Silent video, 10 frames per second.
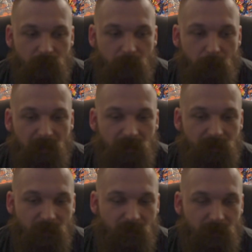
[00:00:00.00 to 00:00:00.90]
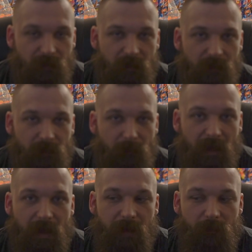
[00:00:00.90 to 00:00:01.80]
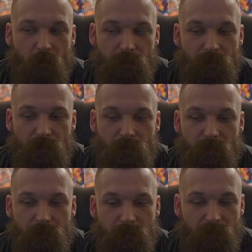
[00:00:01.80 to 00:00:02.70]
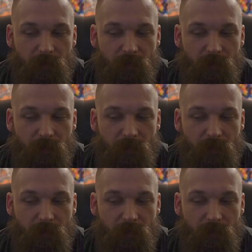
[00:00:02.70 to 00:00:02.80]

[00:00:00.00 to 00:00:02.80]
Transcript: malicious intent behind what you're doing.